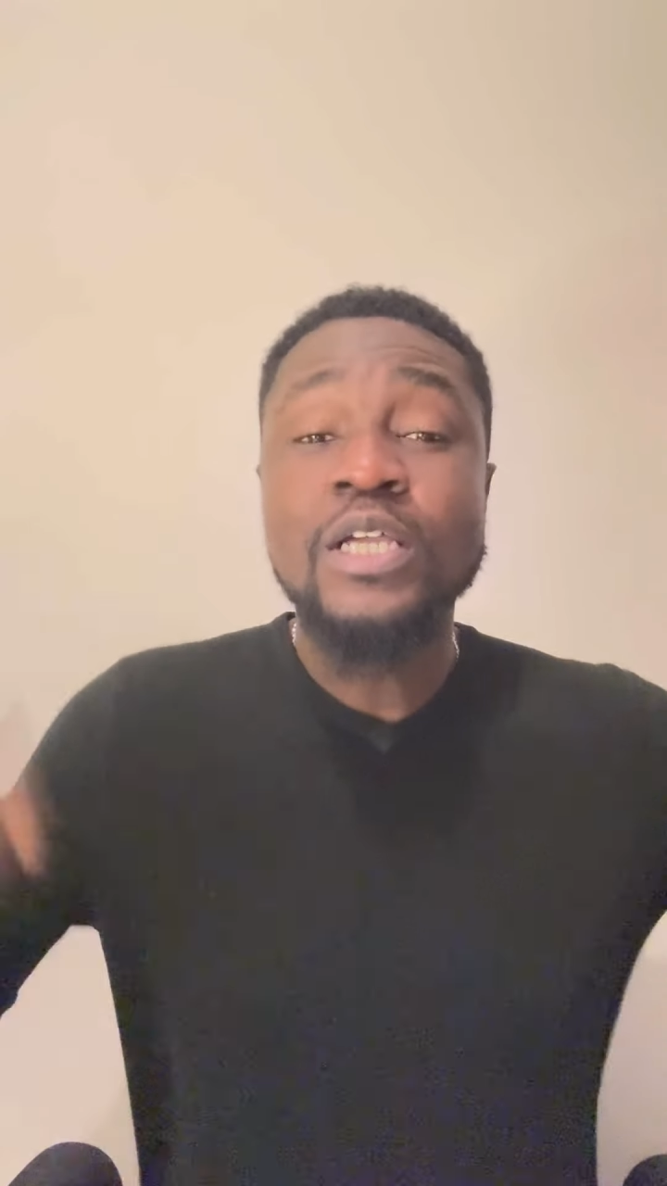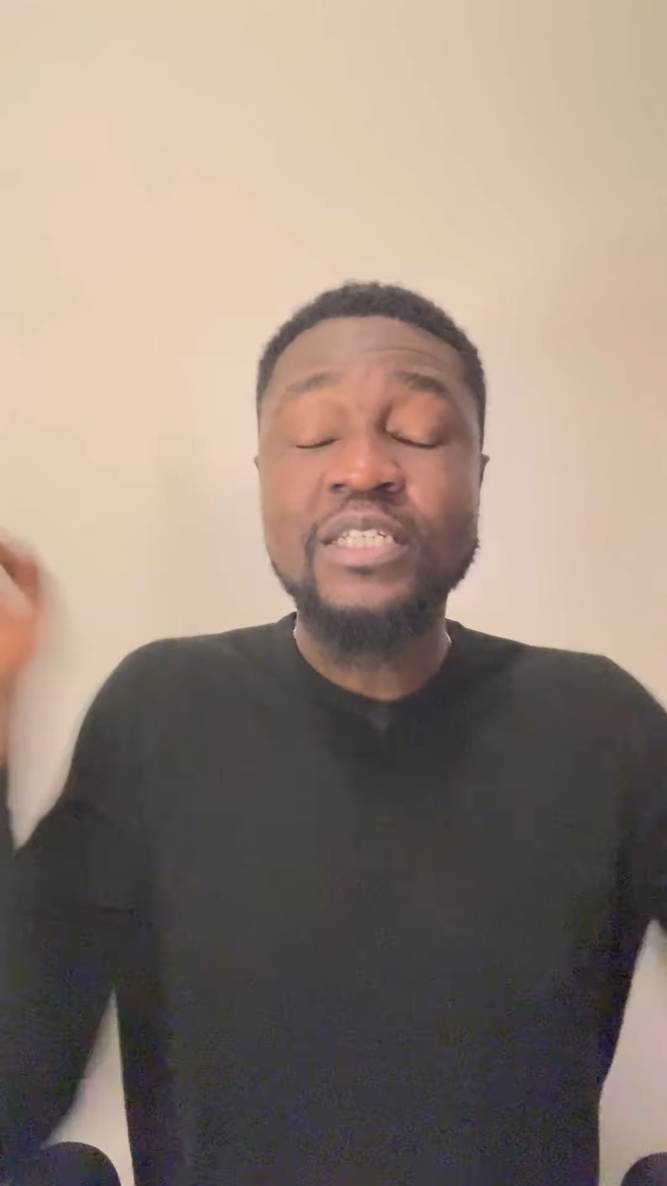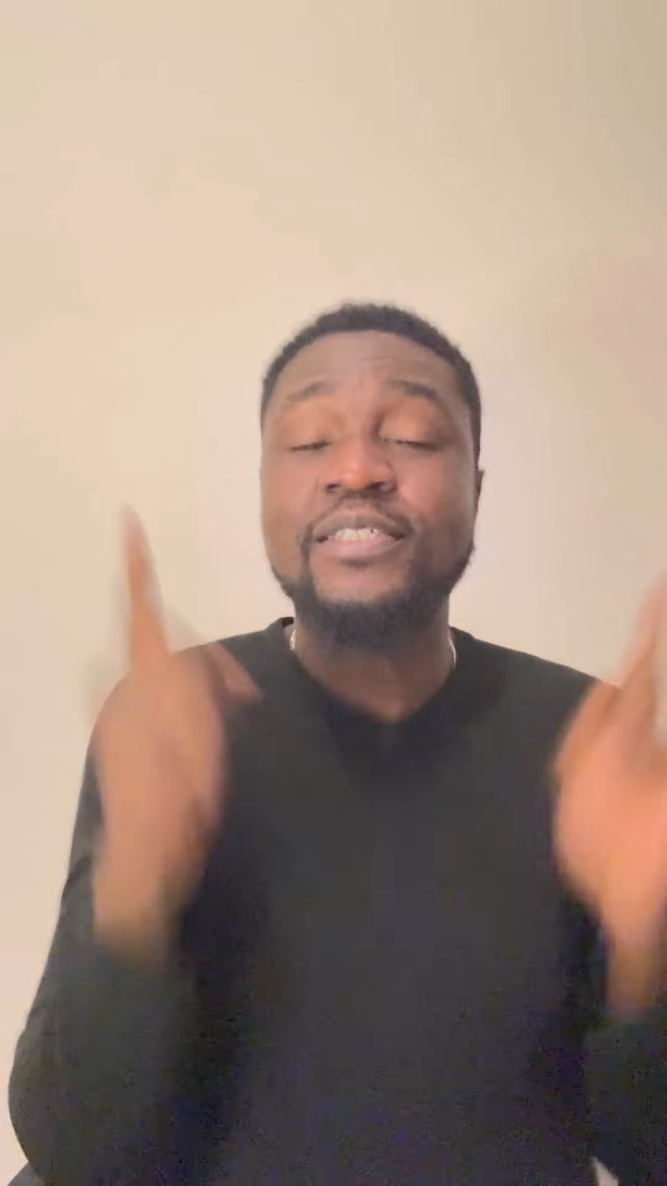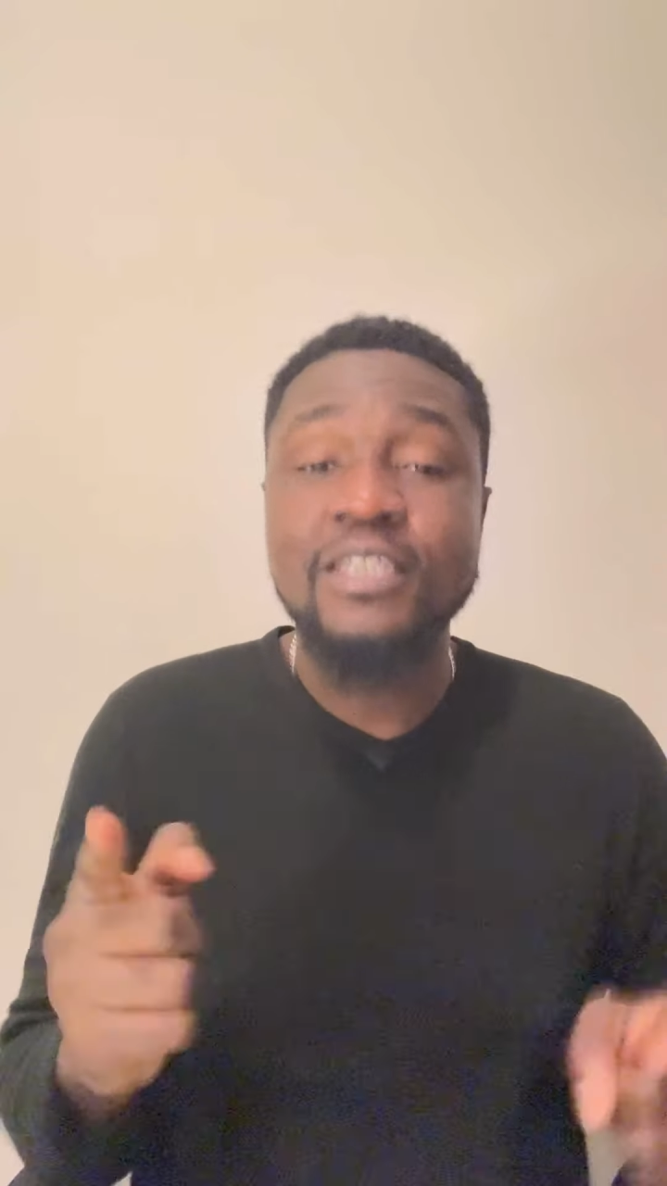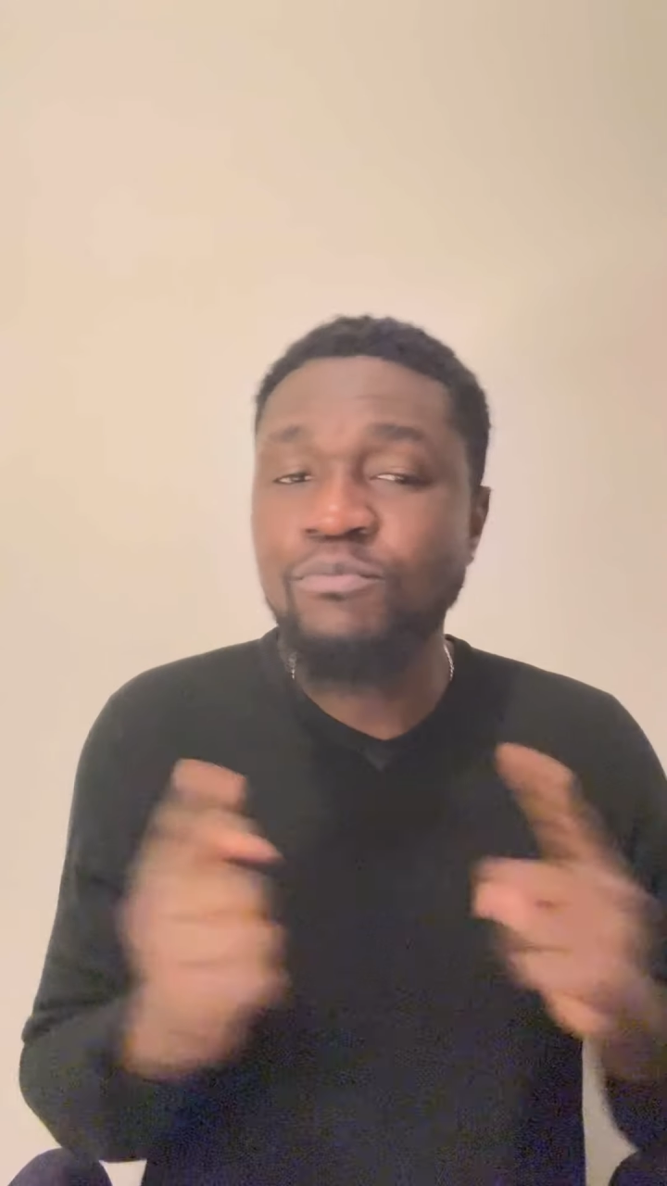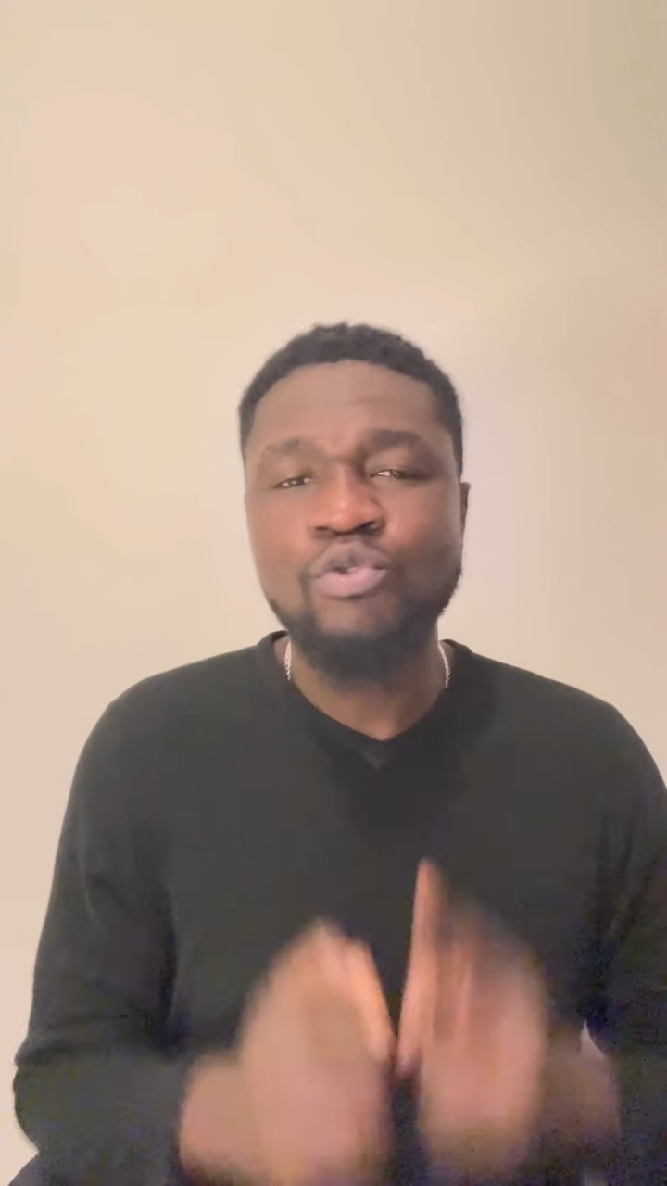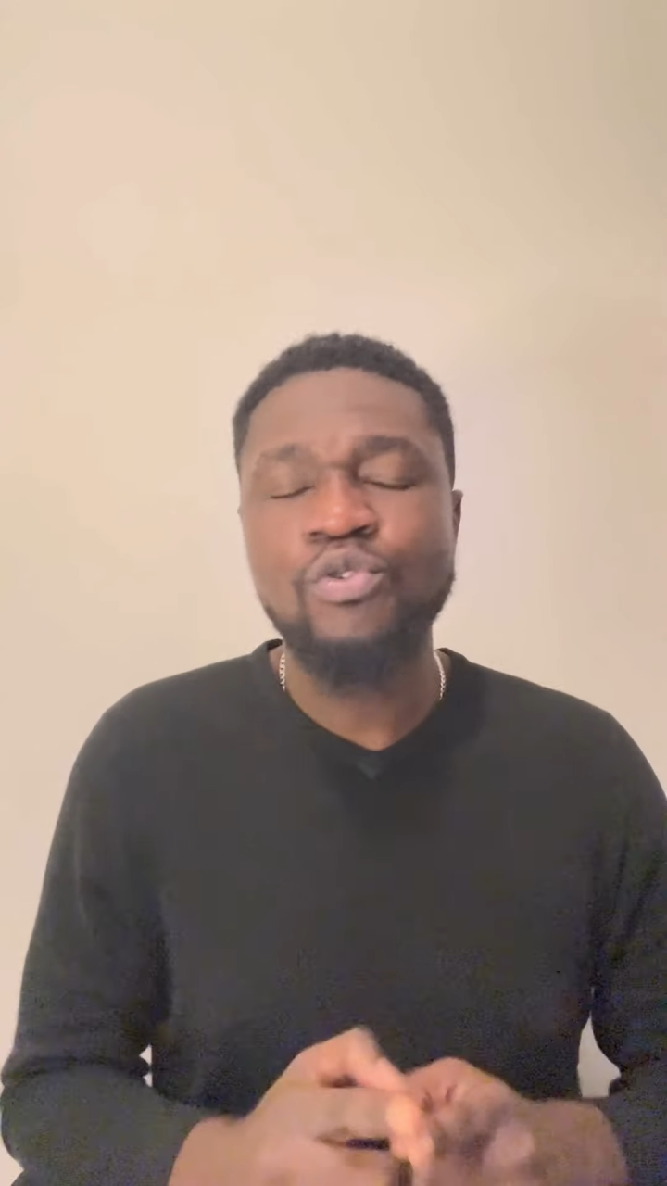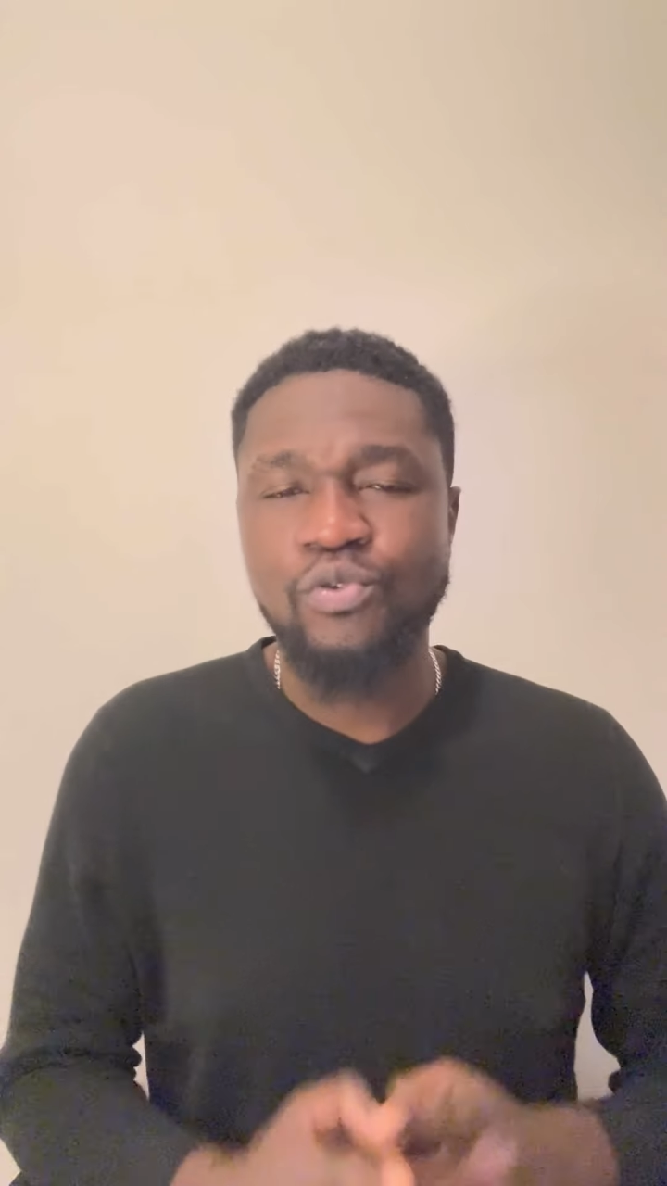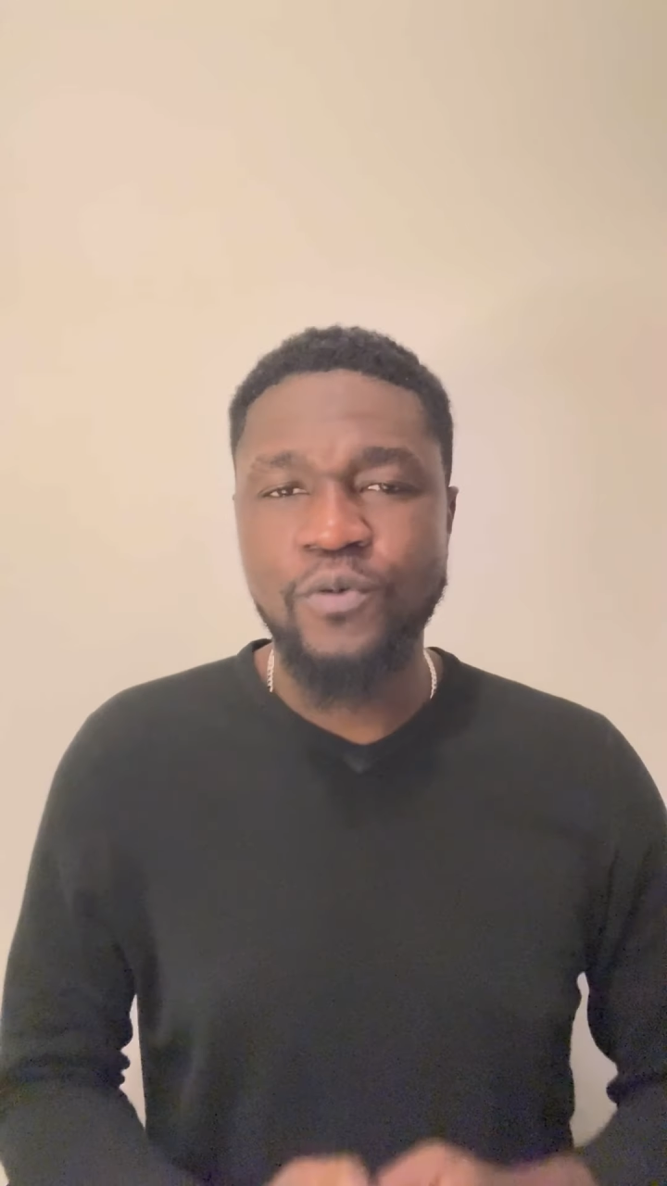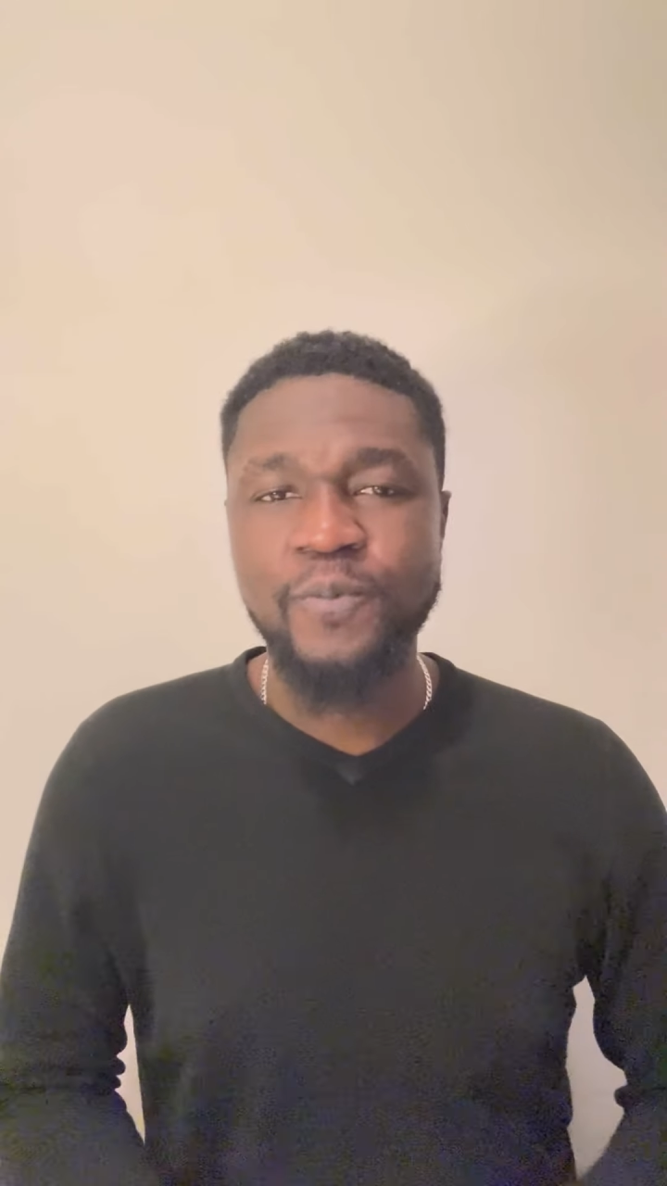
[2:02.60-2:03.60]
this thing.
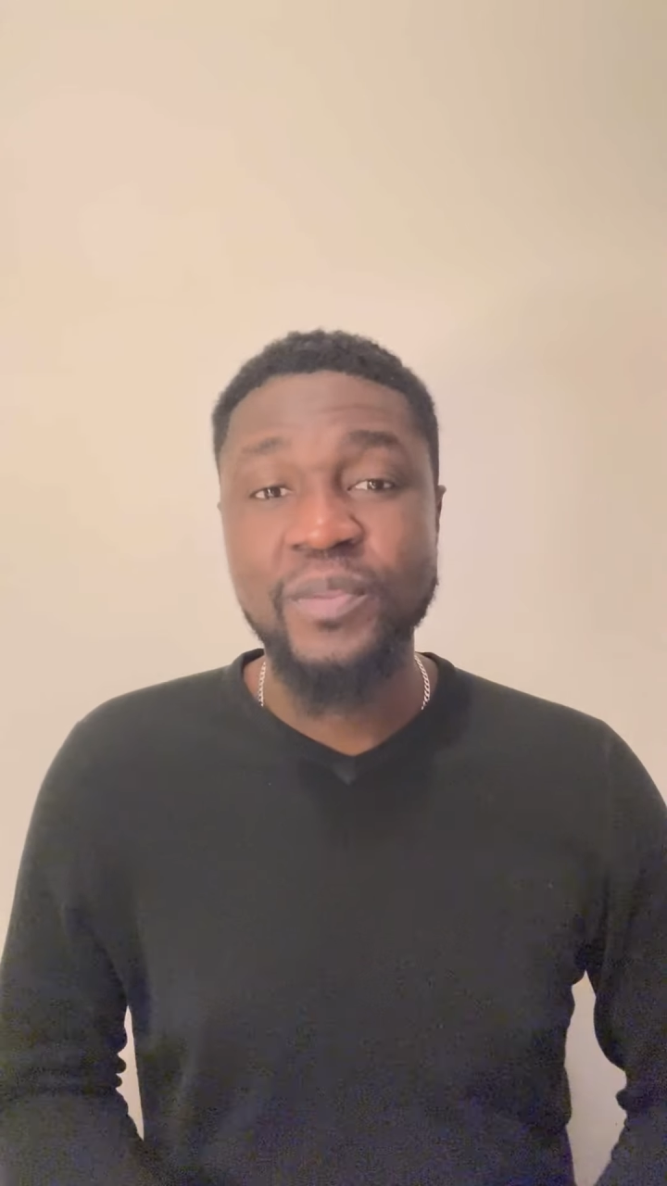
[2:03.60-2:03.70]
No,